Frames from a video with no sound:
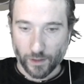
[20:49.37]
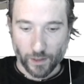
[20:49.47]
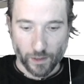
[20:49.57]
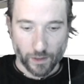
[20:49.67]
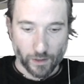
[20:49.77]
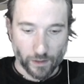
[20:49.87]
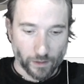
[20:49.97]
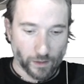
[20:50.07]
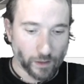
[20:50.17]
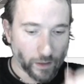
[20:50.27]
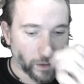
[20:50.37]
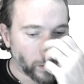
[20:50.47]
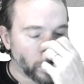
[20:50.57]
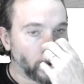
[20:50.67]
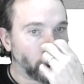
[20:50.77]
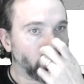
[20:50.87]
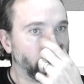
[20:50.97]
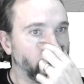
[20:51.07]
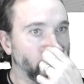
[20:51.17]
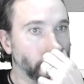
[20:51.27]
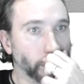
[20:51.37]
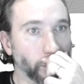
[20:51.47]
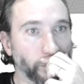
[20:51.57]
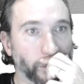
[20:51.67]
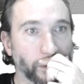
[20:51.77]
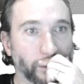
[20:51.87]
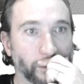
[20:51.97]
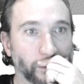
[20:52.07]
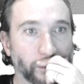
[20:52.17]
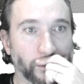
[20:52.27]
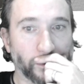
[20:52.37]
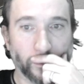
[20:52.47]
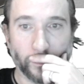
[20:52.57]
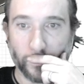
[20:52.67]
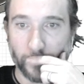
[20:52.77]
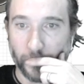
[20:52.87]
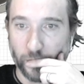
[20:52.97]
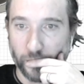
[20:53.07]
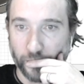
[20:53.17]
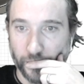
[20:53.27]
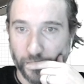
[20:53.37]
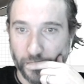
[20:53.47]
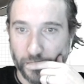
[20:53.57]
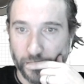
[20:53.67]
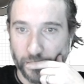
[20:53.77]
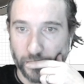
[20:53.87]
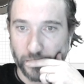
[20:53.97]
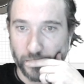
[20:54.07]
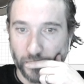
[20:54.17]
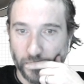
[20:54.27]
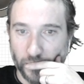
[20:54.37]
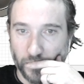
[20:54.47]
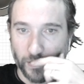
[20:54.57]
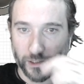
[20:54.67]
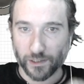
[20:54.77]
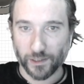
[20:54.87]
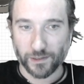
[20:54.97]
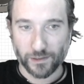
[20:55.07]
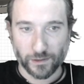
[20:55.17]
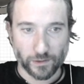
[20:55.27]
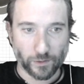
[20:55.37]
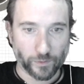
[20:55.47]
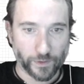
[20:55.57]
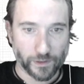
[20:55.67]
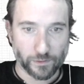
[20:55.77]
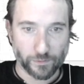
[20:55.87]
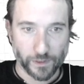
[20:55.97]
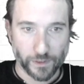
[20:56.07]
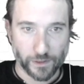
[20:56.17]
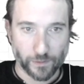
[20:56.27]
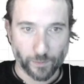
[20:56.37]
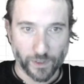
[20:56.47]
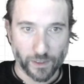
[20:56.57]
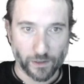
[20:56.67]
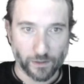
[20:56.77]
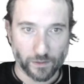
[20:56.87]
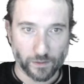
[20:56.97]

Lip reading: a clock face over the top of this. Actually, I guess the clock face doesn't really need to be